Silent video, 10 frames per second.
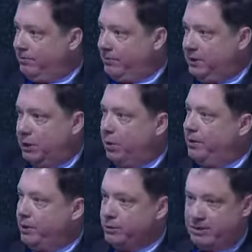you know, and
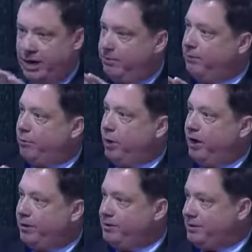those type of
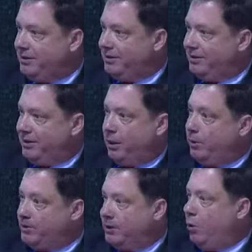brands, you know,
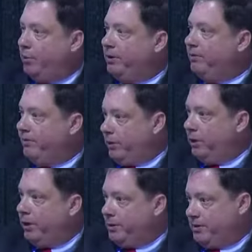it's an open
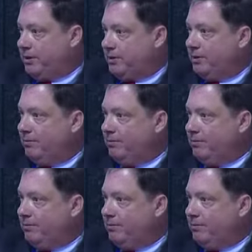freeware system